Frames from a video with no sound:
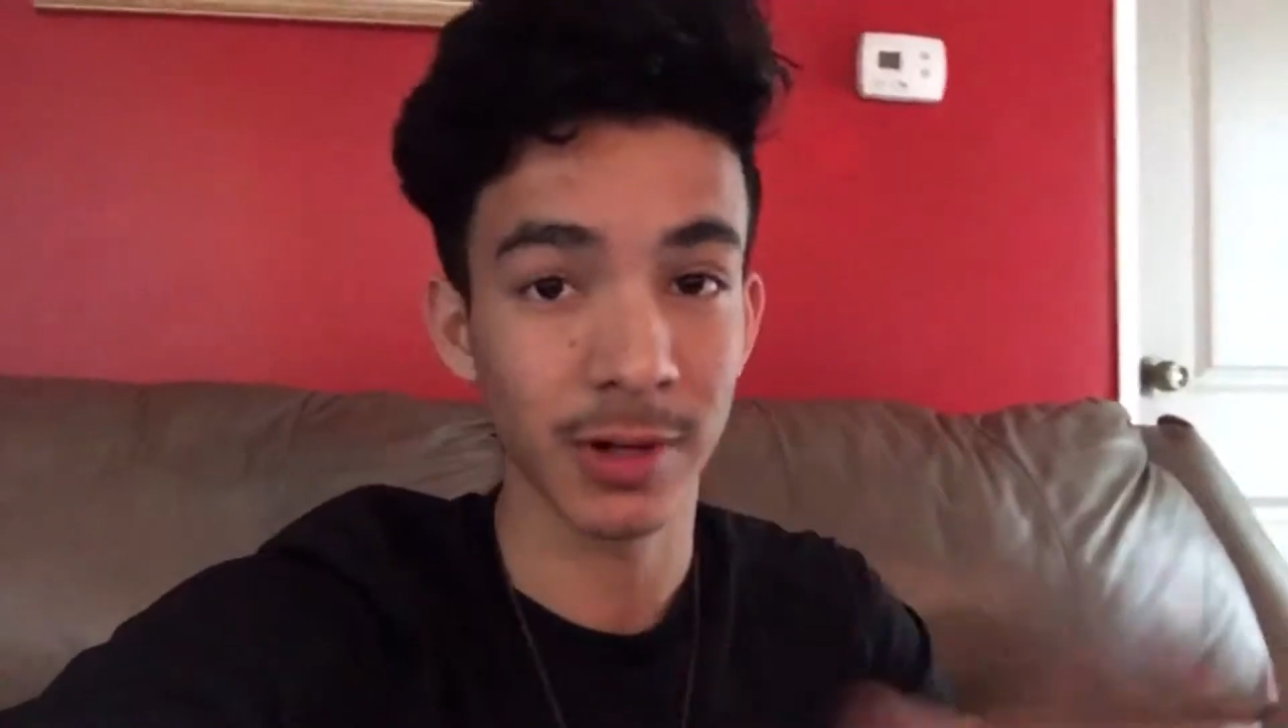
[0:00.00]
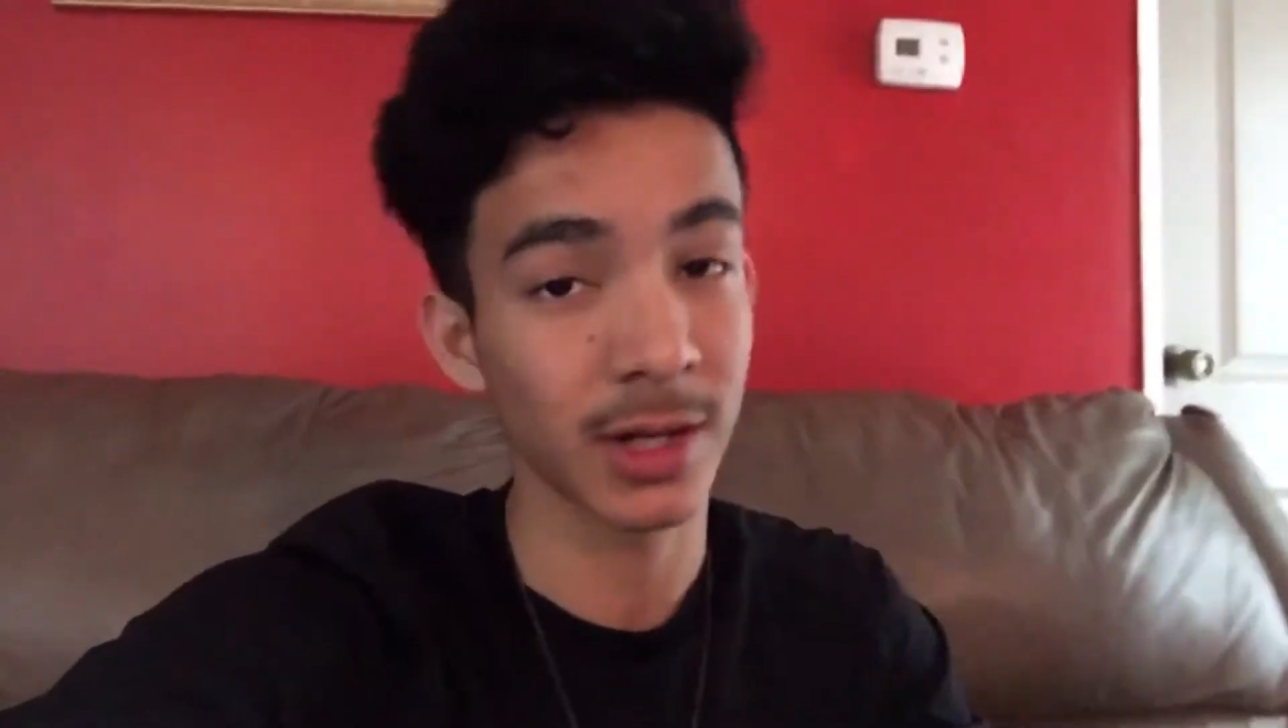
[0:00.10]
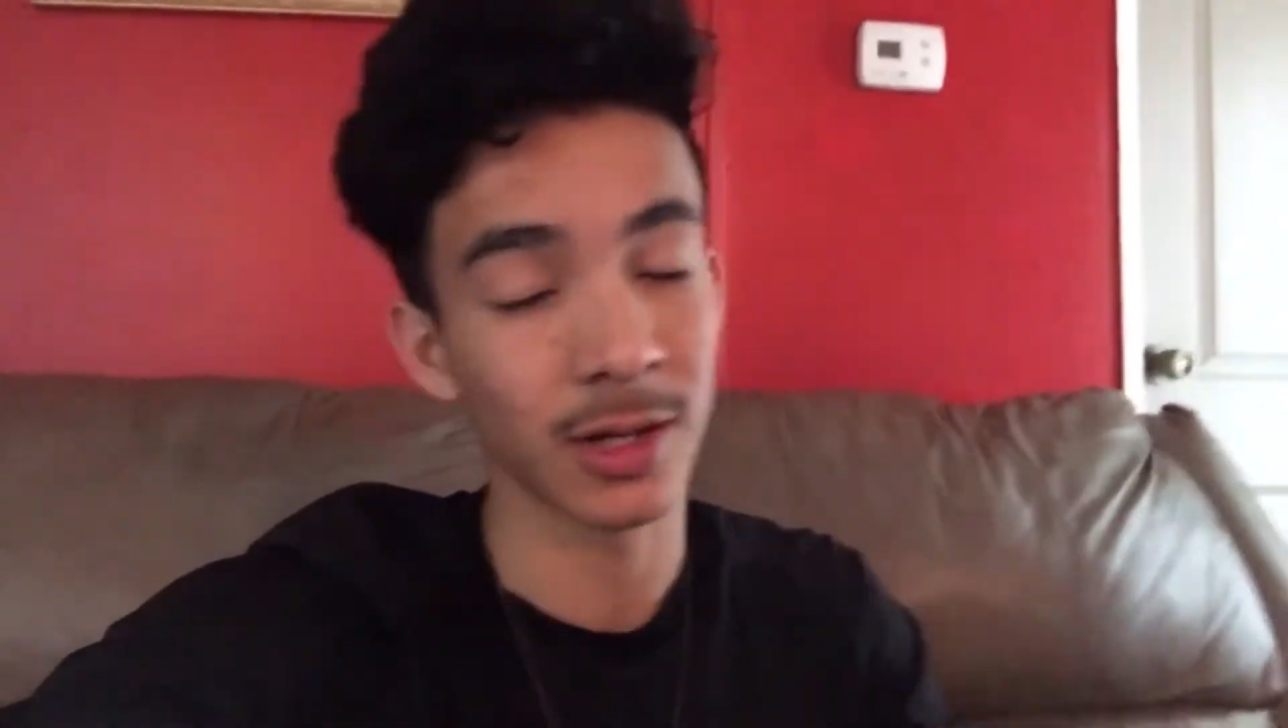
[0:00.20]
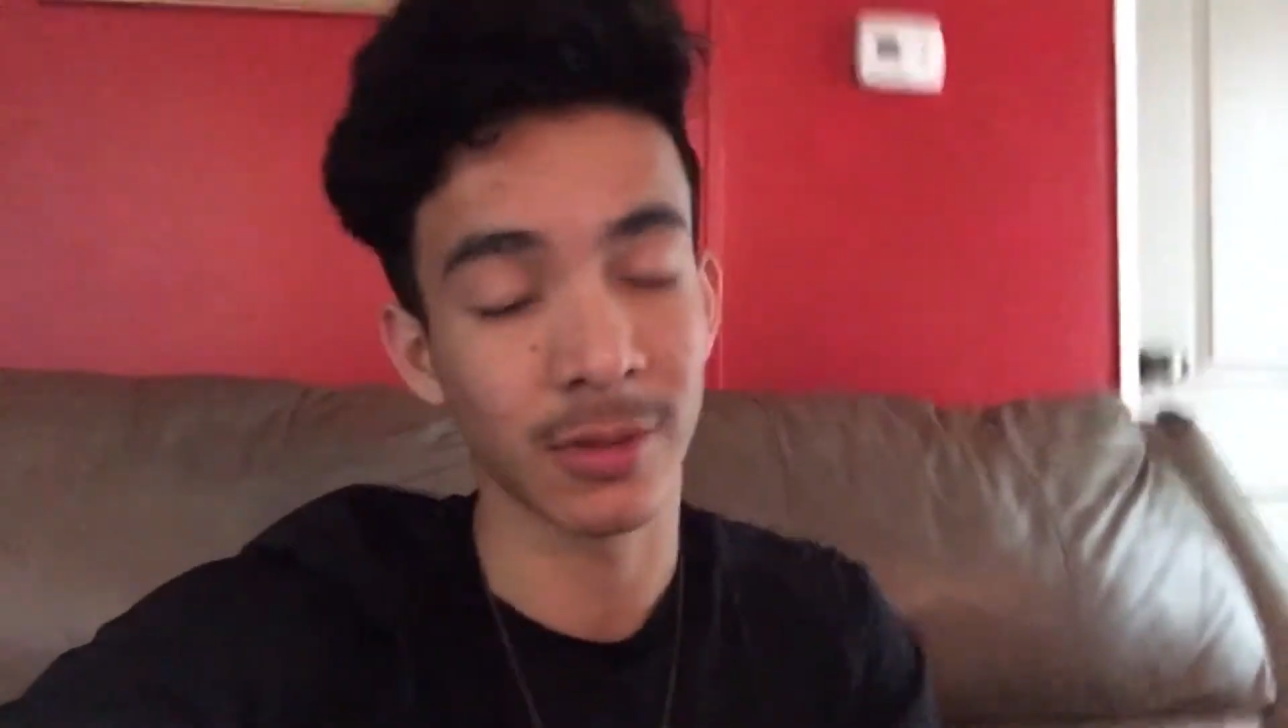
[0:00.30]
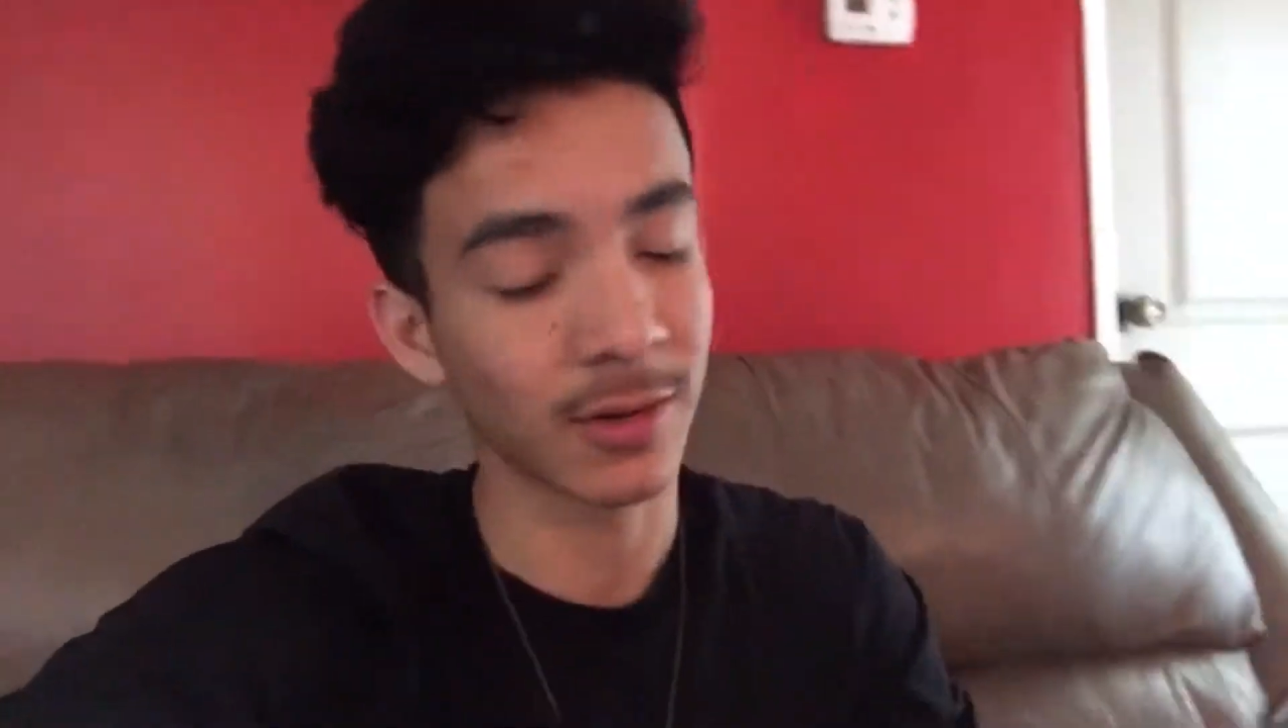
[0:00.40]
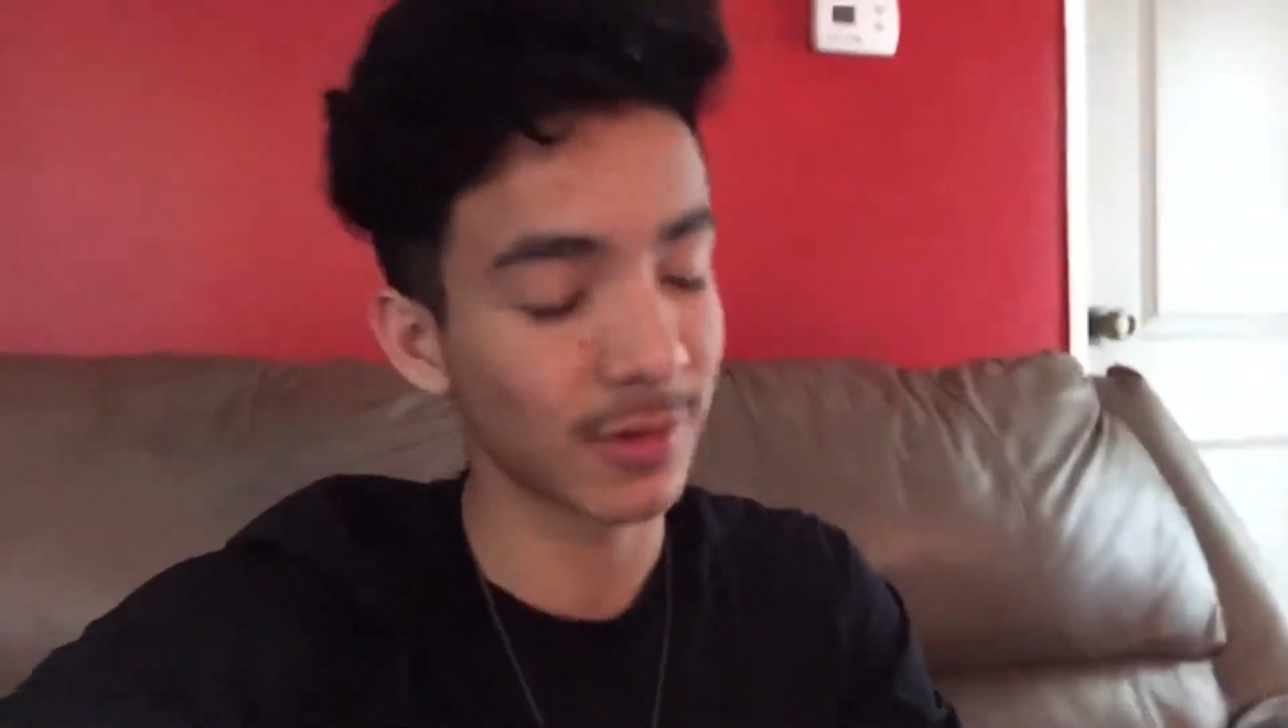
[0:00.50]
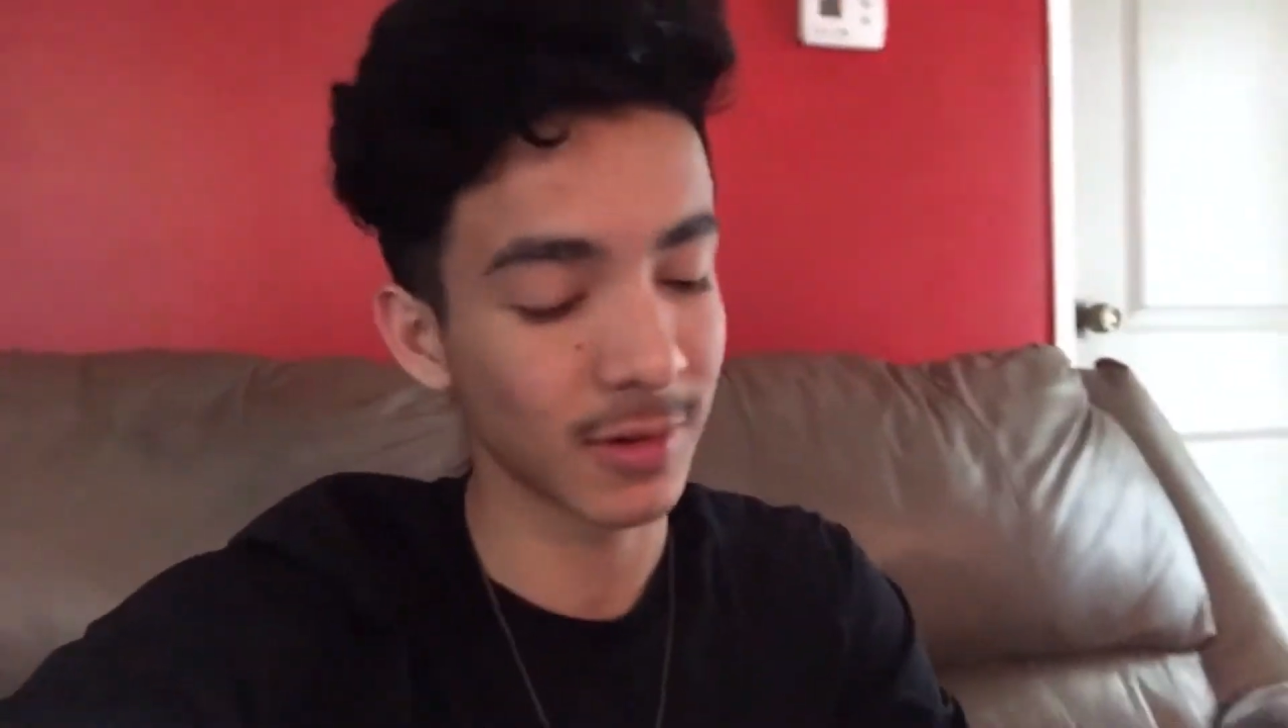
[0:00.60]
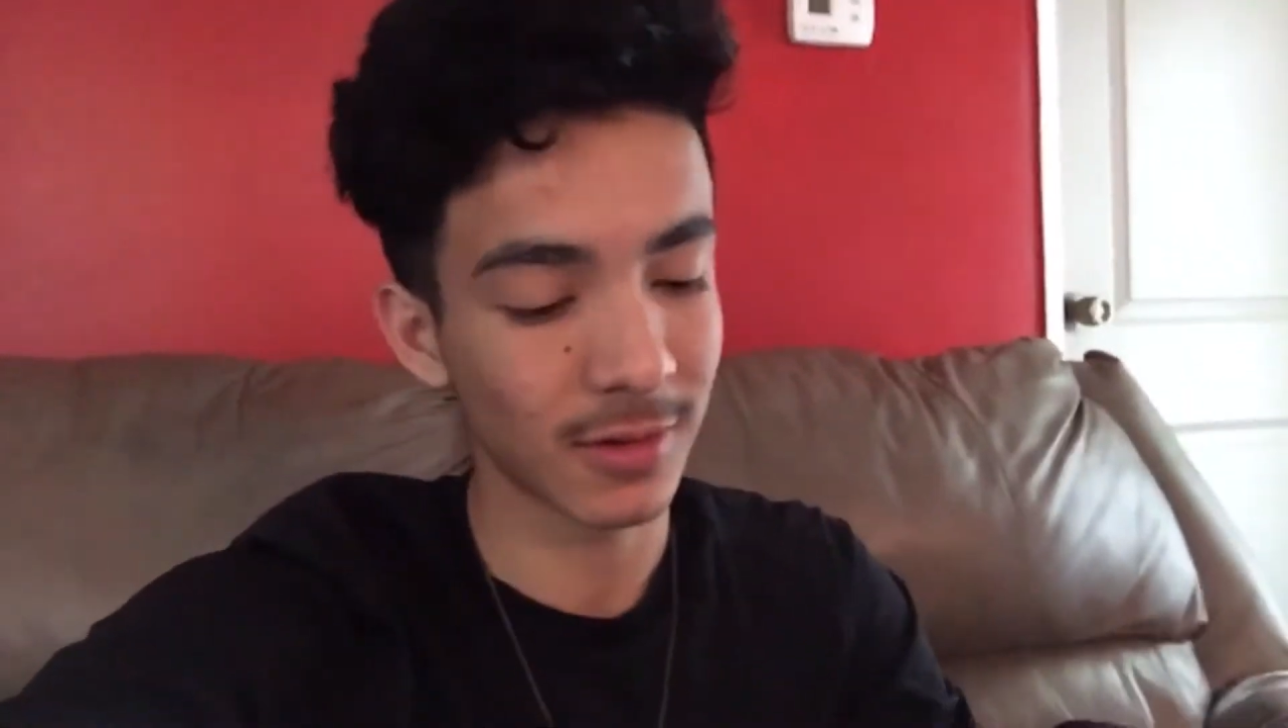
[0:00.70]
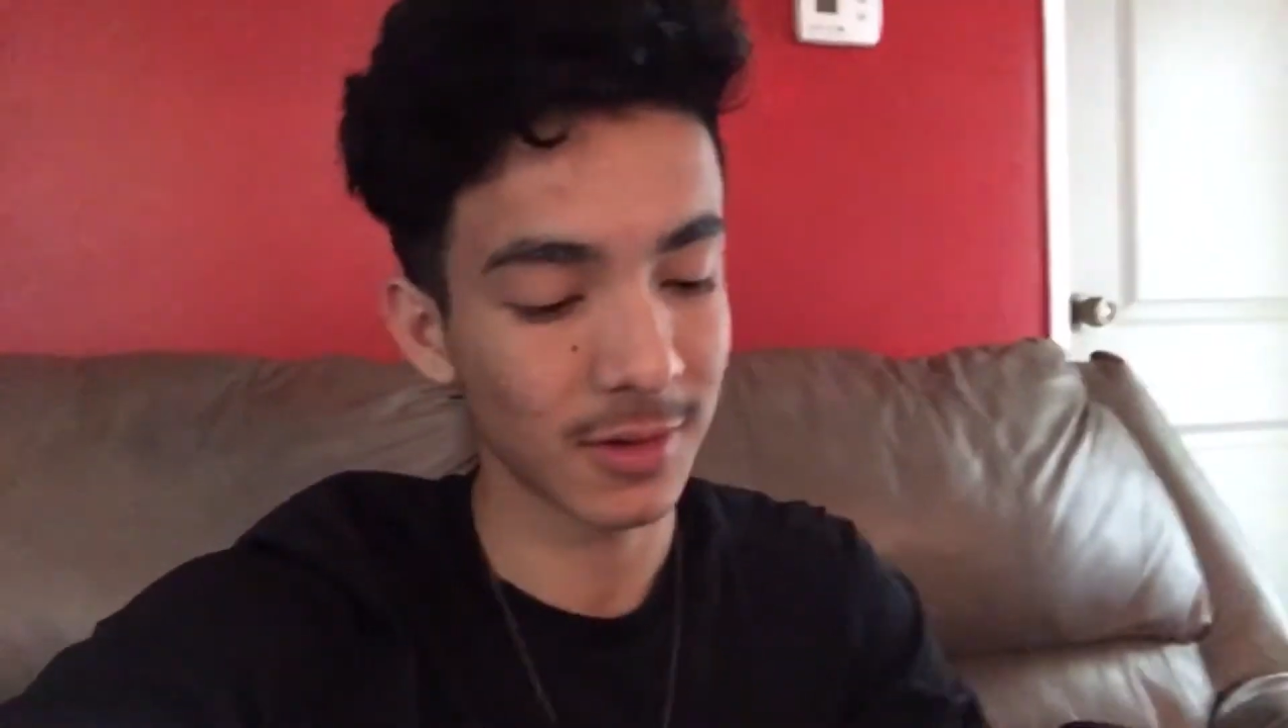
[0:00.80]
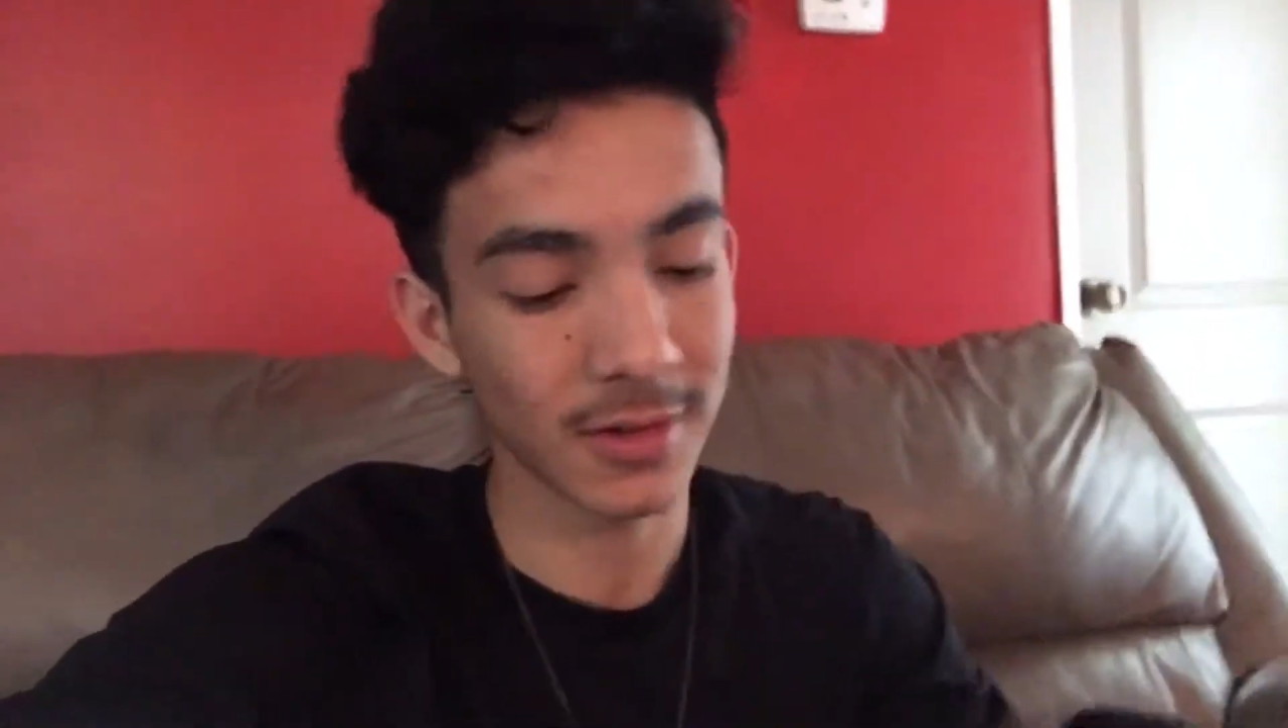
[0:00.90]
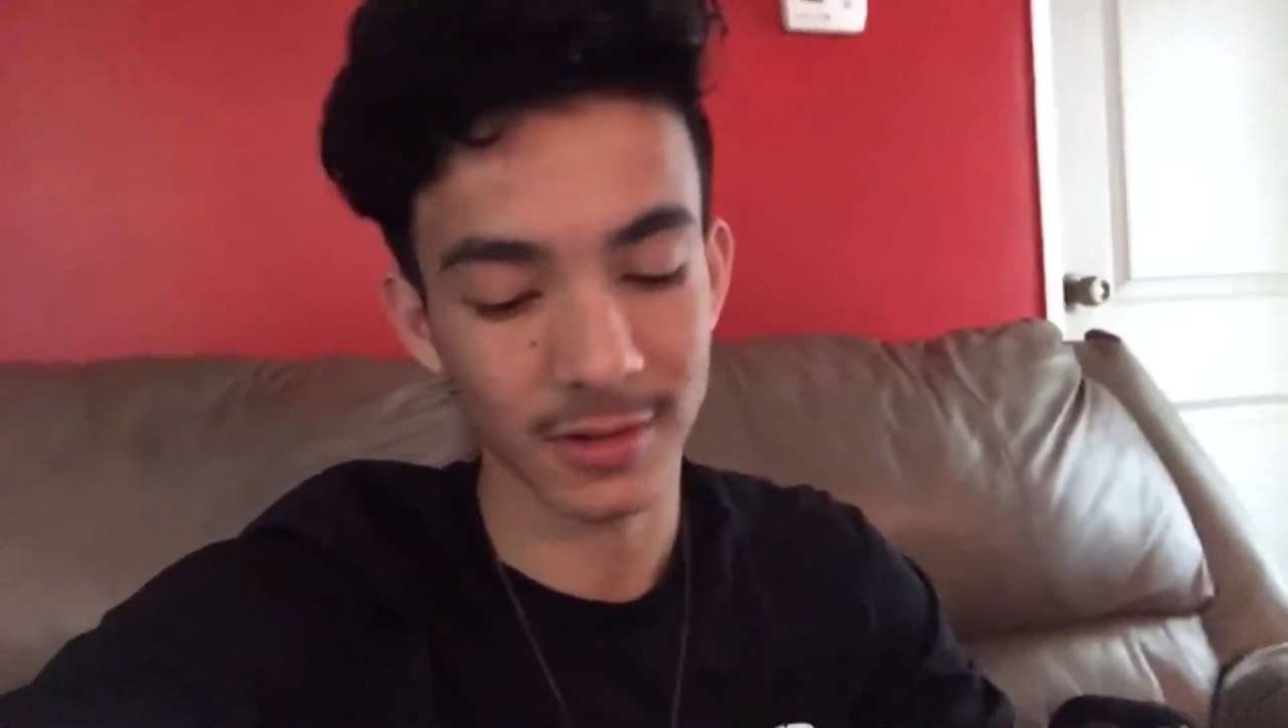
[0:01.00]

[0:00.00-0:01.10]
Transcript: right now because